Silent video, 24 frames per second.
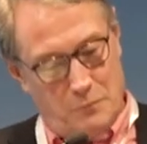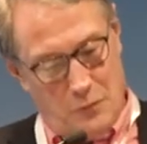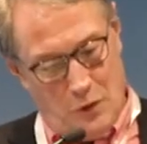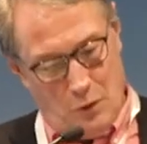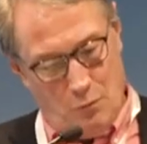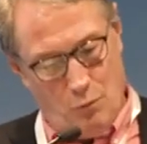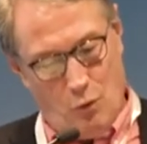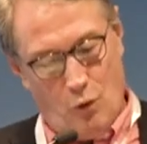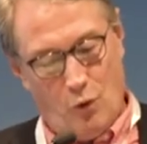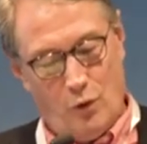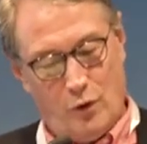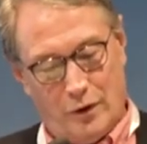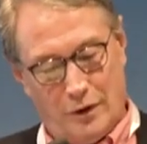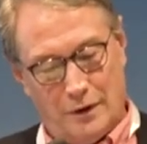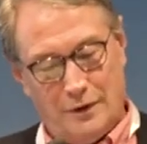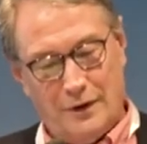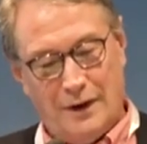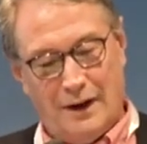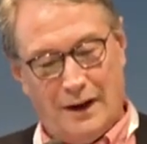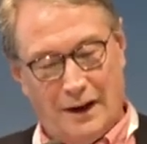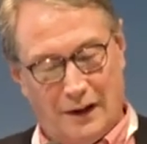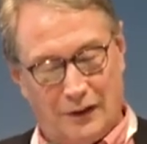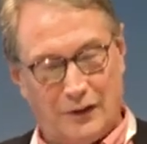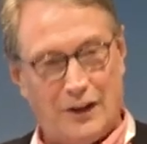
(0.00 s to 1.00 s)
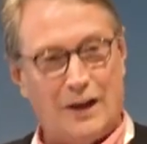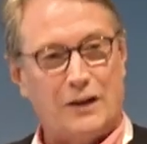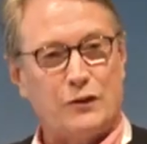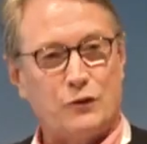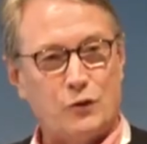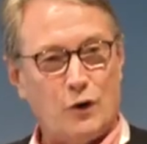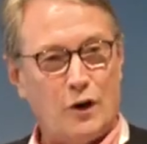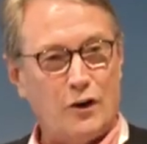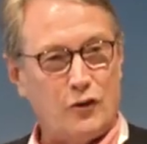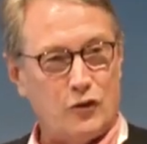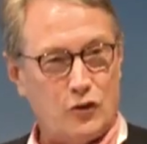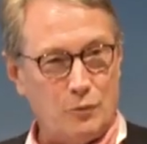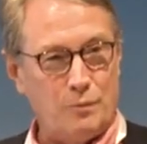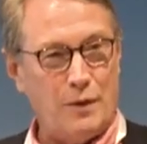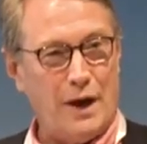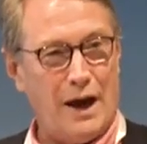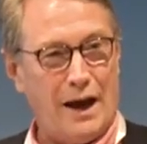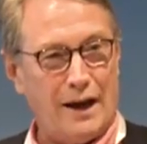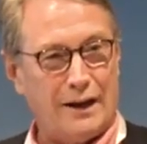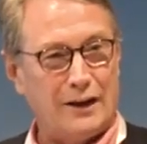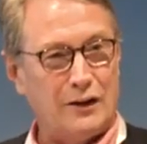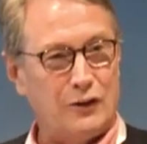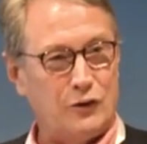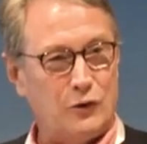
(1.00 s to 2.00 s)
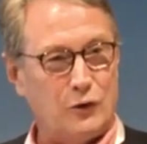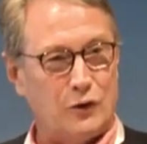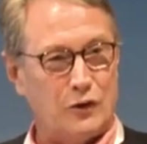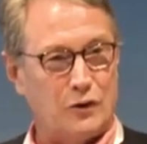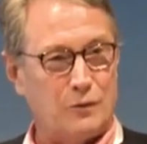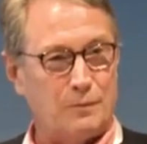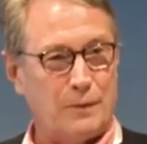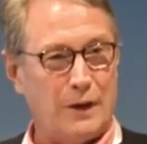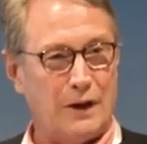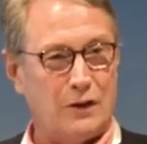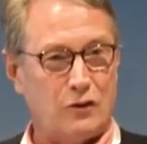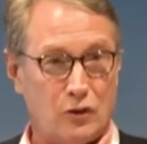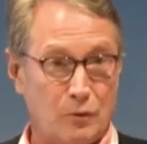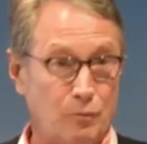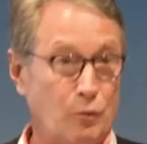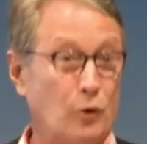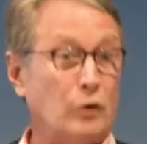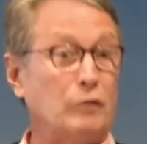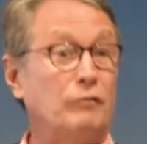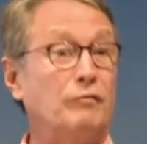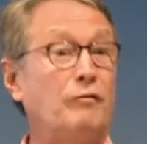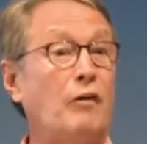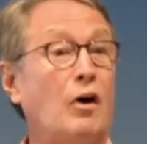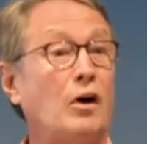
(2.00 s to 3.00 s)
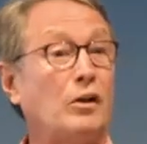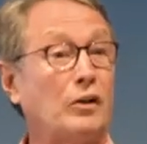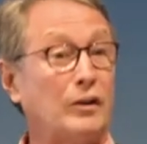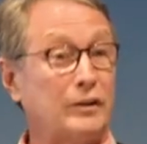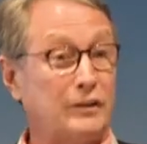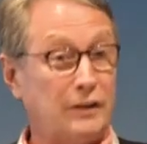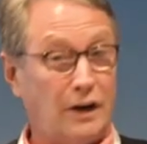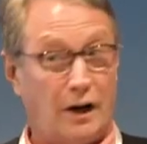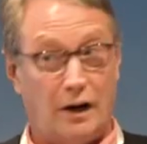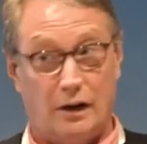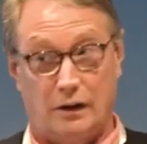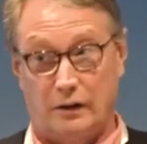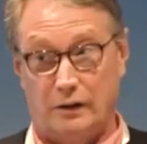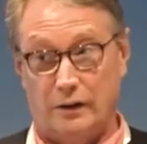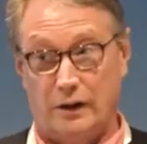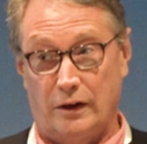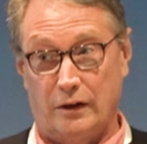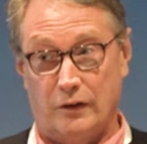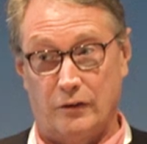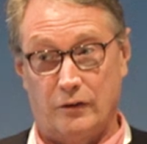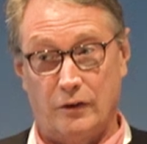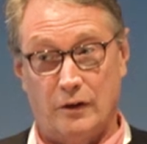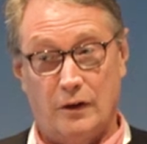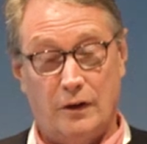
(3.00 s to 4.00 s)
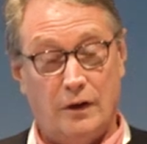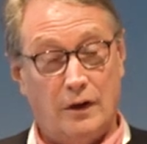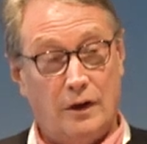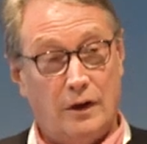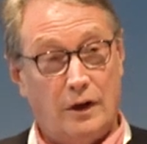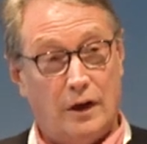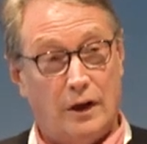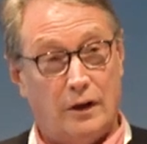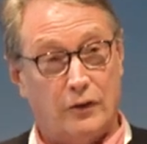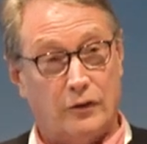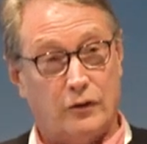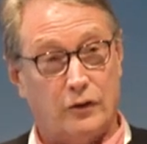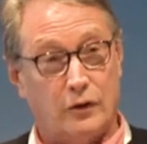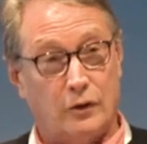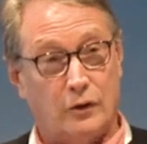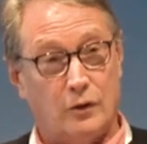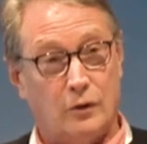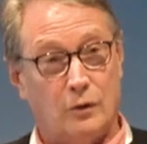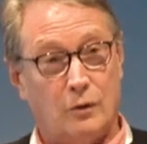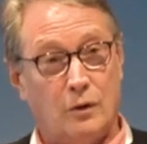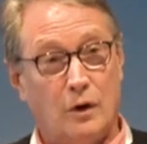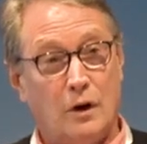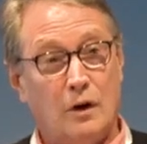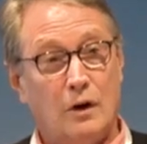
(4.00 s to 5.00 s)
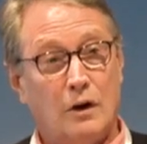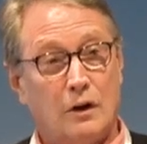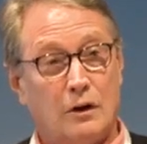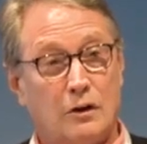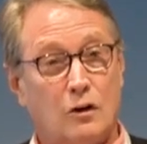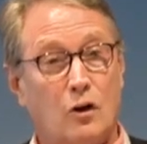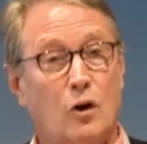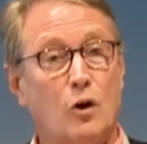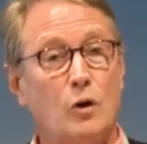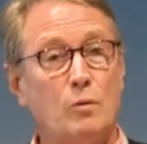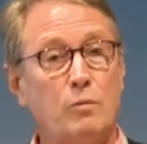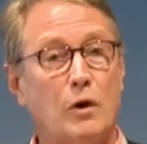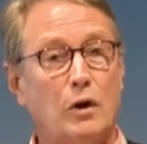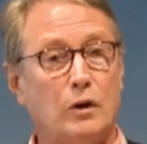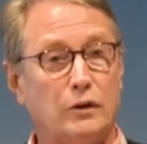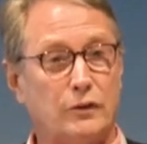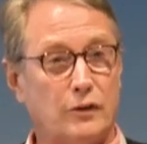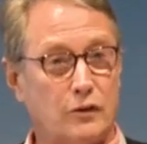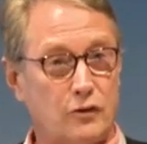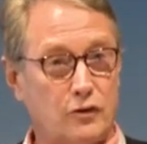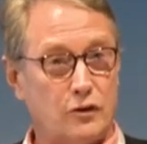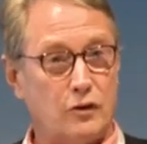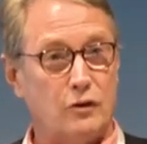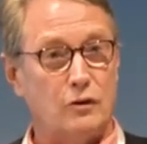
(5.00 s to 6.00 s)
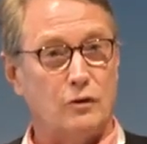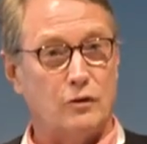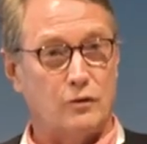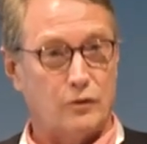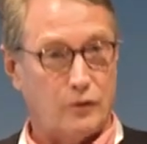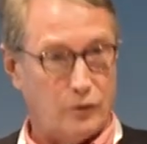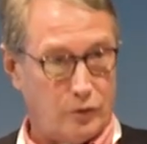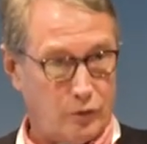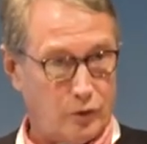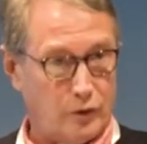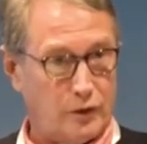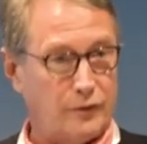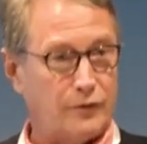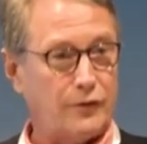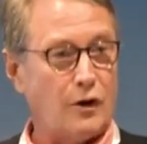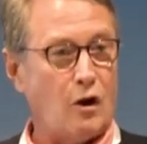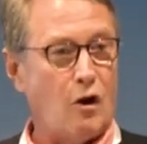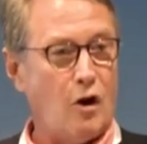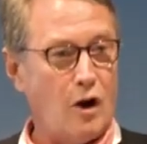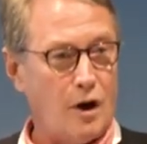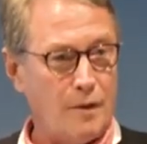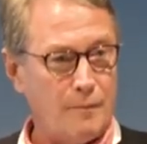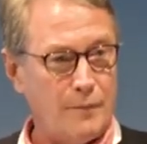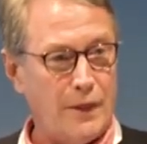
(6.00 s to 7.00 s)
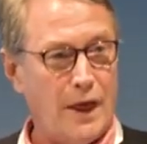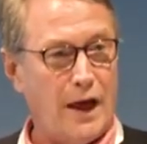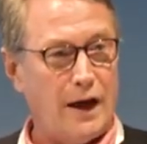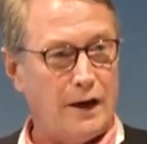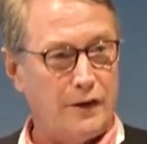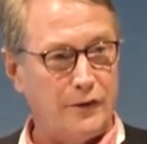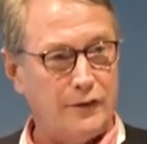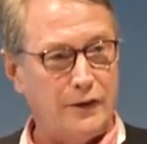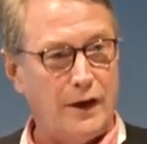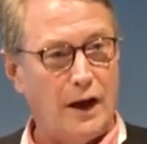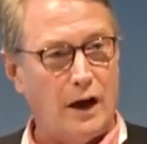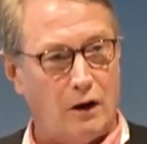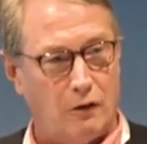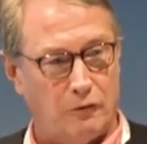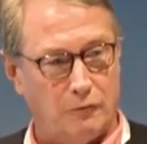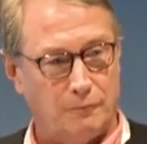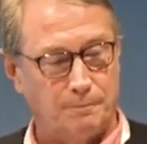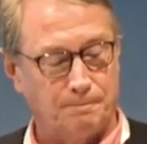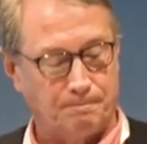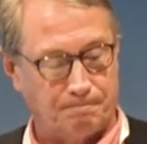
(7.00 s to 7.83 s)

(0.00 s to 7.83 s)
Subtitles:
The more electrons you pack into a space, the more volatile it is. And so cobalt is used to sort of calm that down.